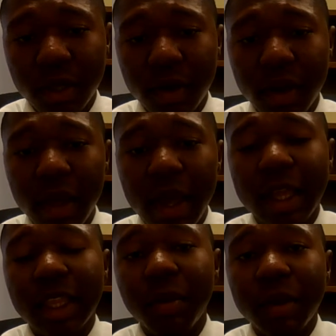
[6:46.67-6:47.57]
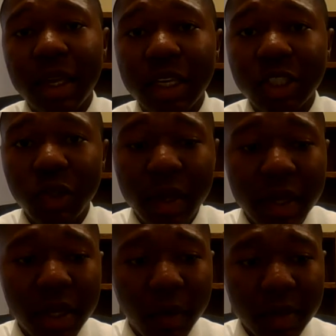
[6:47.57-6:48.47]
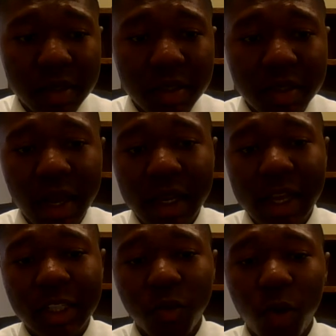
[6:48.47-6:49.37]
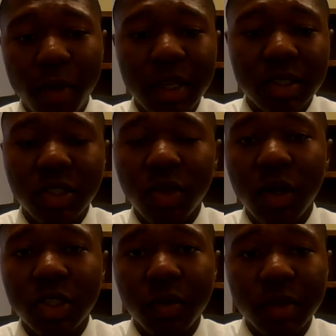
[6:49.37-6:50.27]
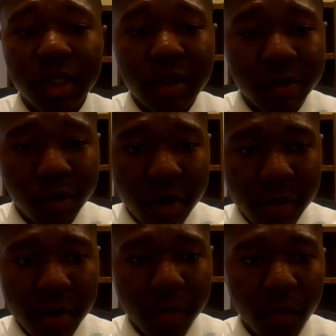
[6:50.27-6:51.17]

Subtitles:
year and then began to increase slightly as more patients started to receive treatment.